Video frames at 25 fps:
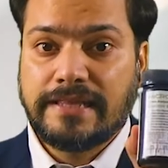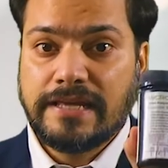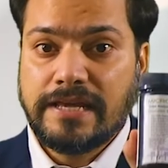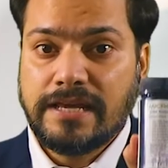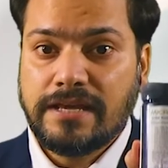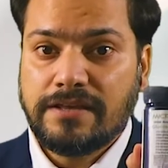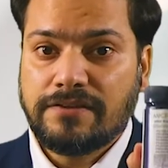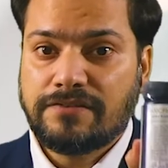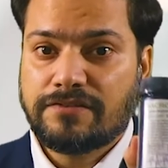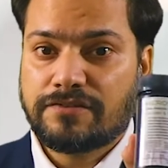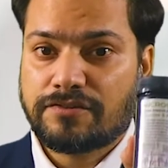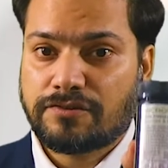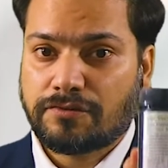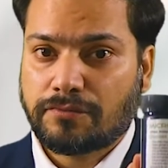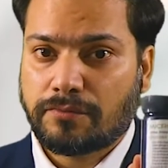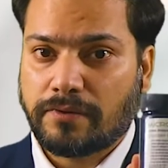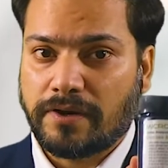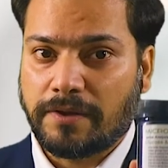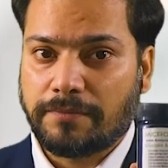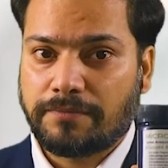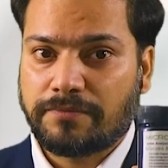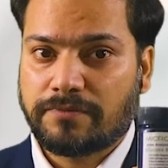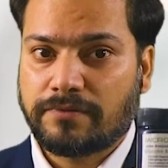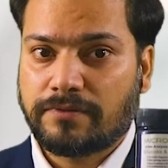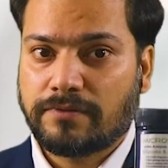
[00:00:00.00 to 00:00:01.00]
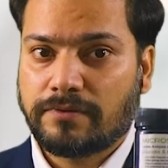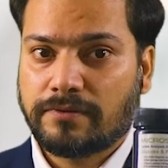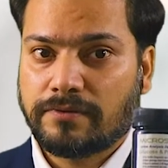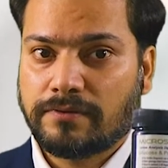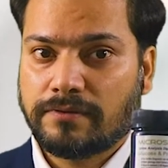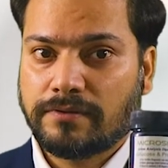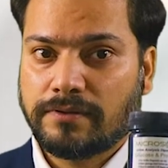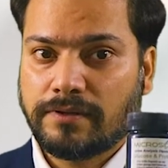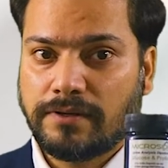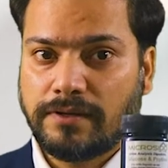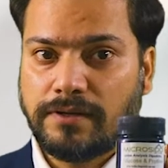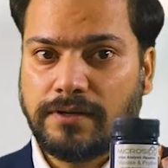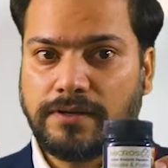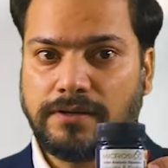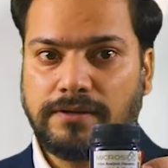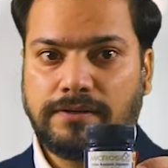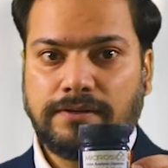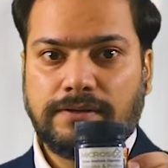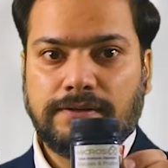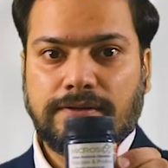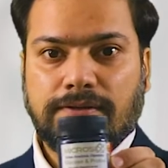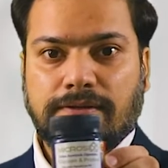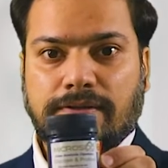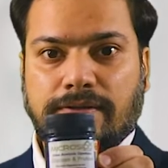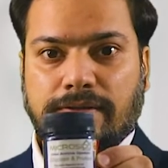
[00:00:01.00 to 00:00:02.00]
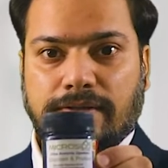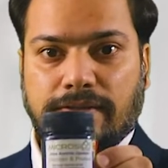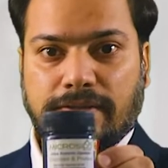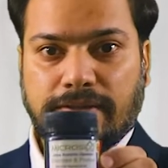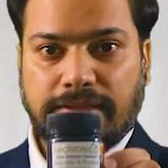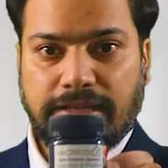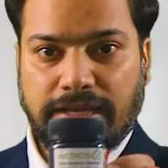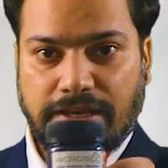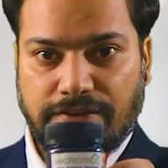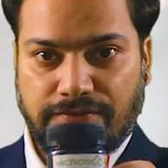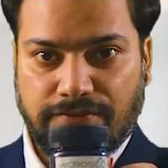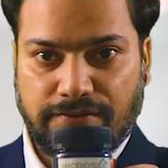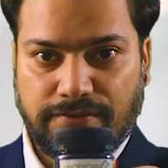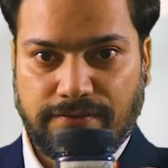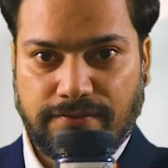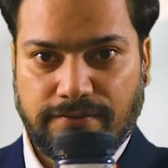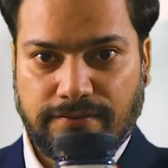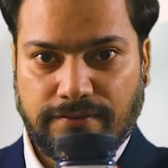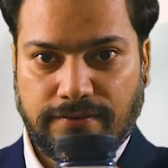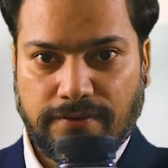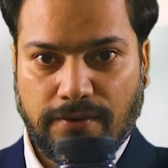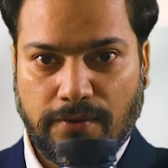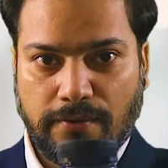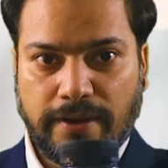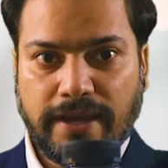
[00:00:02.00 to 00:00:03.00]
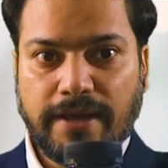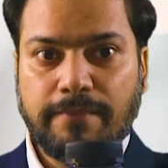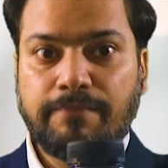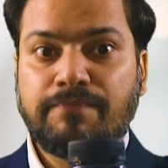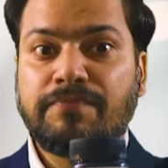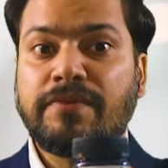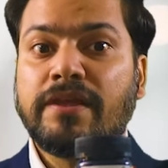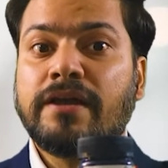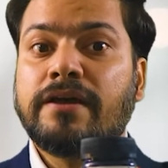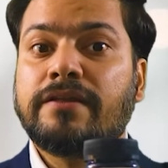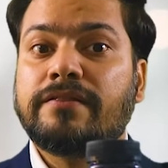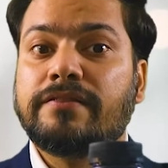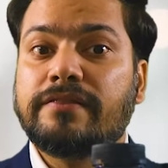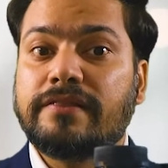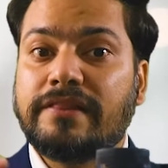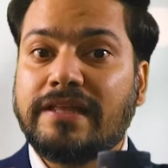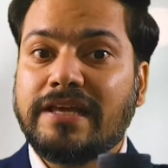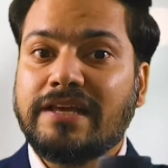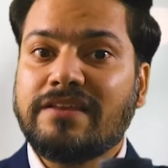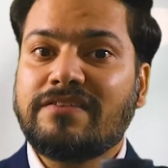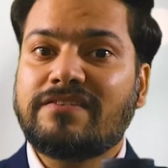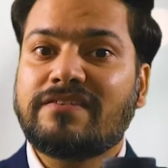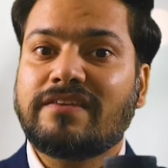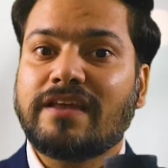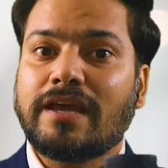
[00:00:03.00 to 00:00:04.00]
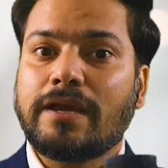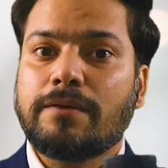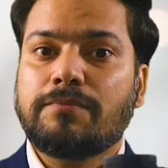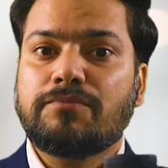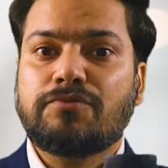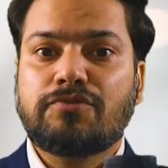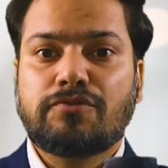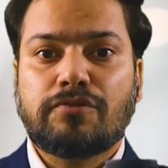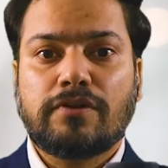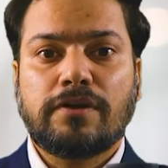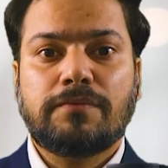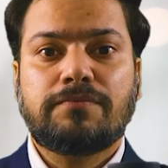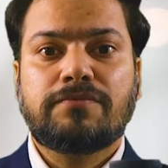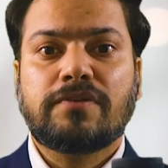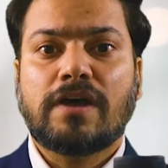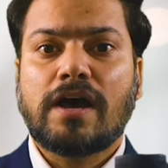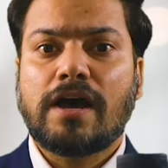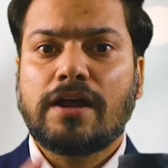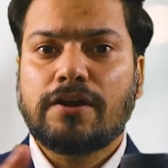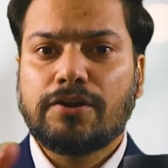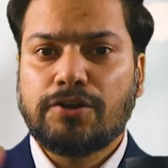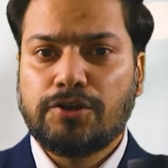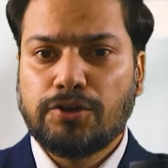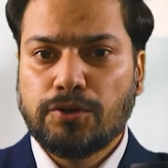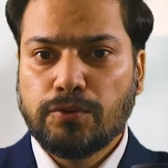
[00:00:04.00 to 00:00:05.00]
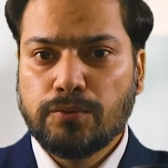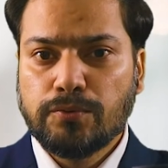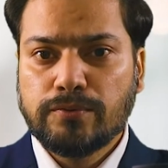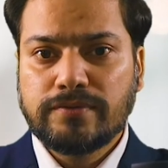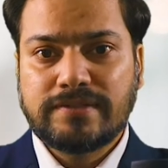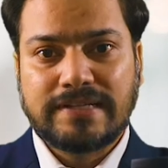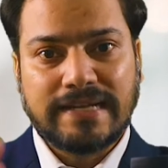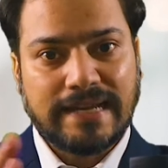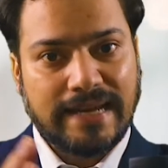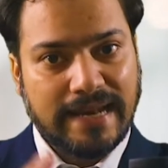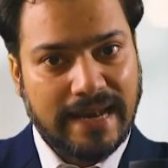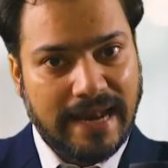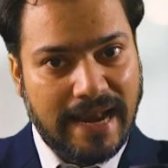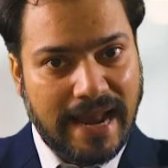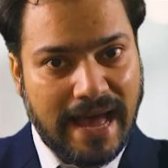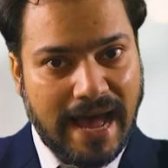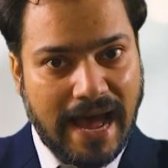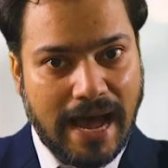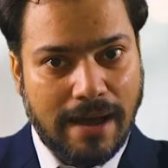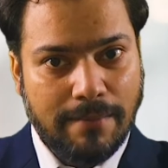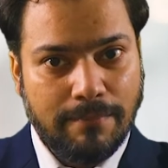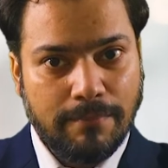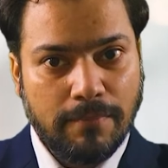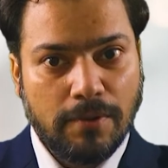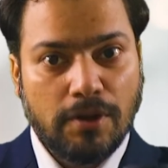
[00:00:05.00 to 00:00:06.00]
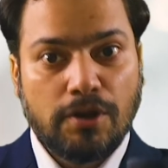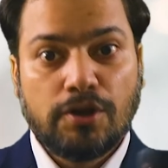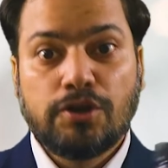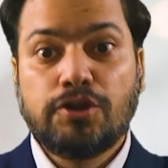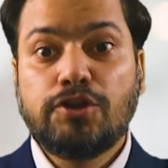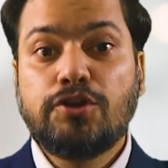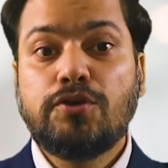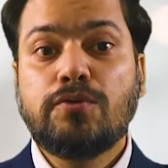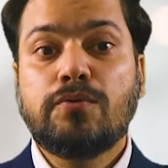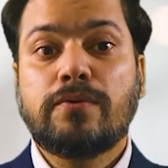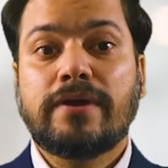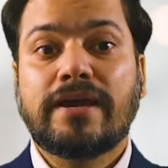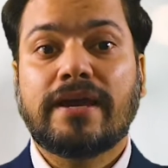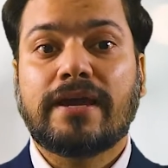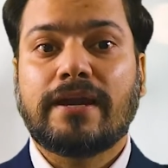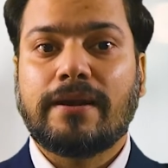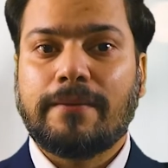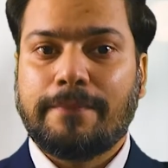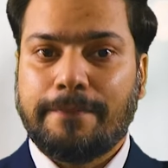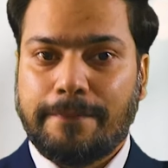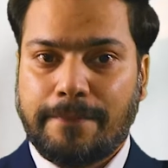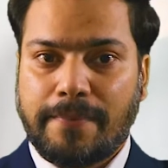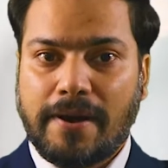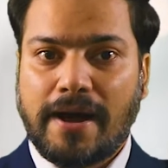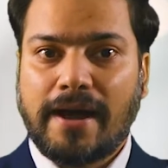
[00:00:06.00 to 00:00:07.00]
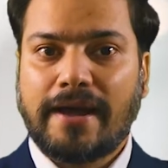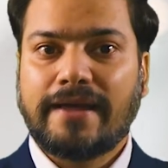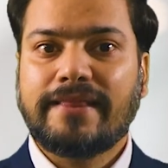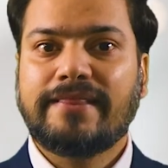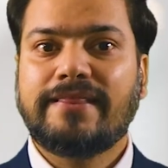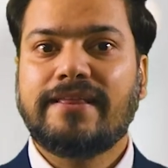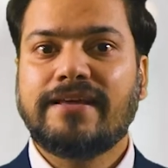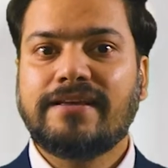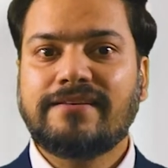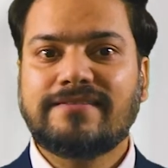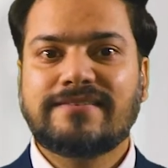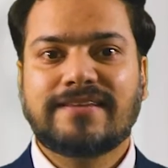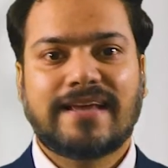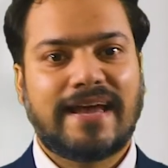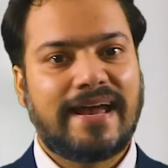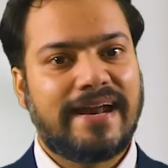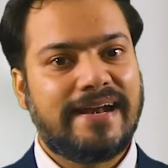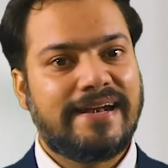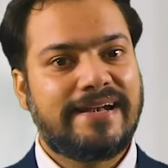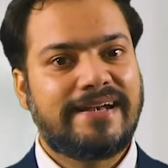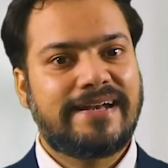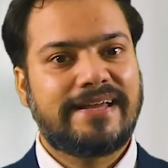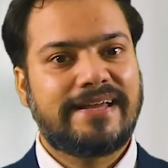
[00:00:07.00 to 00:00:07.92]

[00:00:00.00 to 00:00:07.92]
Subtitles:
these strips. These same strips are used in lab. You can buy this and